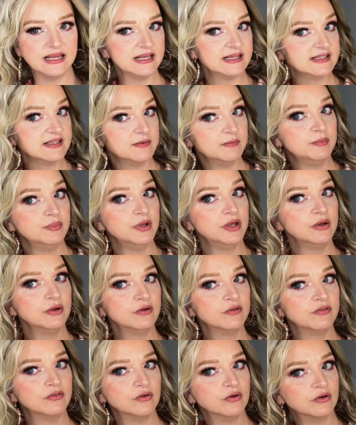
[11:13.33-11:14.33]
is a
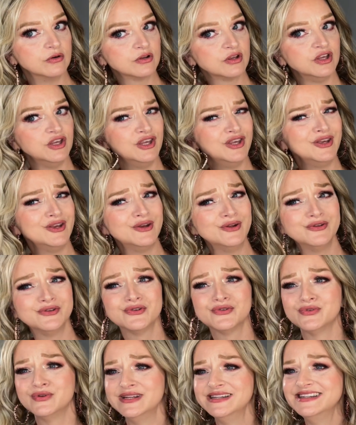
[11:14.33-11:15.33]
beautiful, cute,
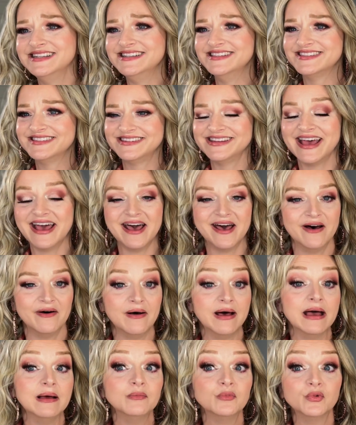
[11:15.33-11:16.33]
trendy style.
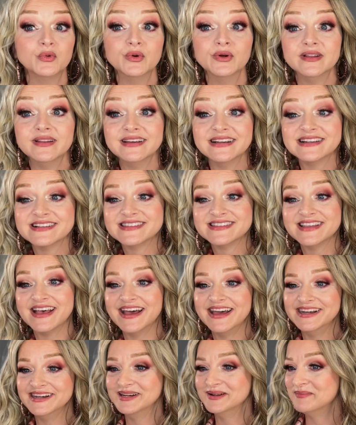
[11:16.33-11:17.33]
I'm really
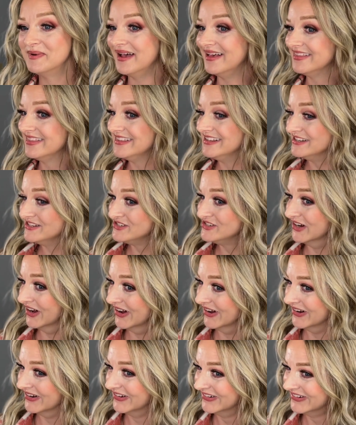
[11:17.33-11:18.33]
excited about this,
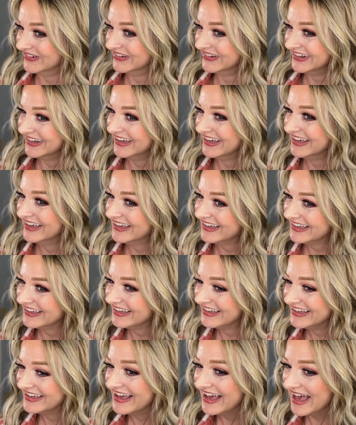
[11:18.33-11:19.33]
y'all.
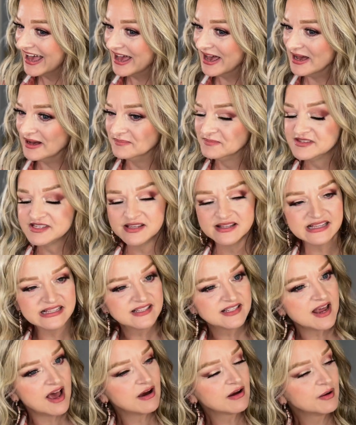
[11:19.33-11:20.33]
So let's
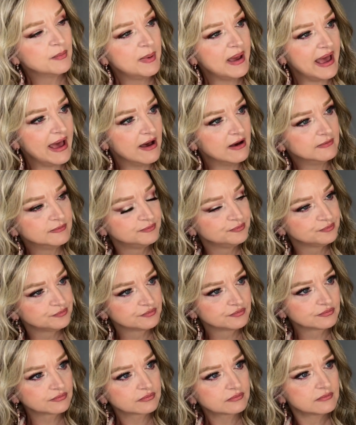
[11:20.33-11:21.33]
talk about
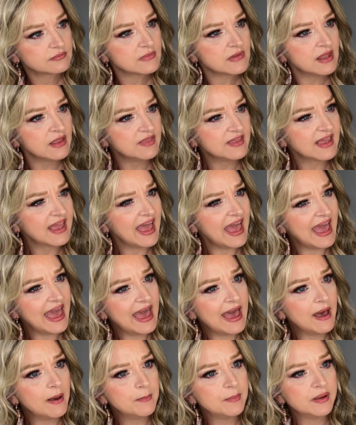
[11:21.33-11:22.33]
the
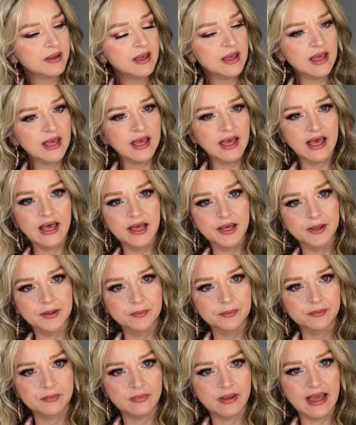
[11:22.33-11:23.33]
cap.
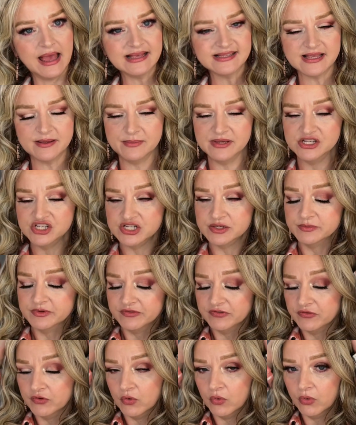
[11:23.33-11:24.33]
As I mentioned
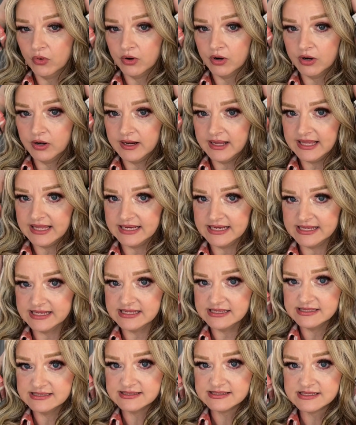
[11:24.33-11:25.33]
before, it
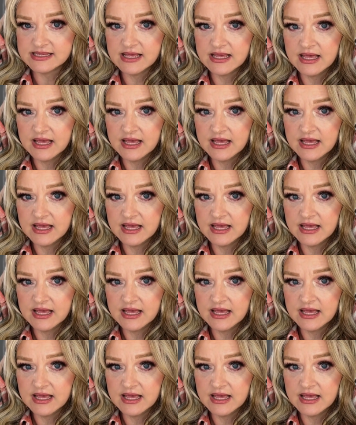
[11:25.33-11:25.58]
is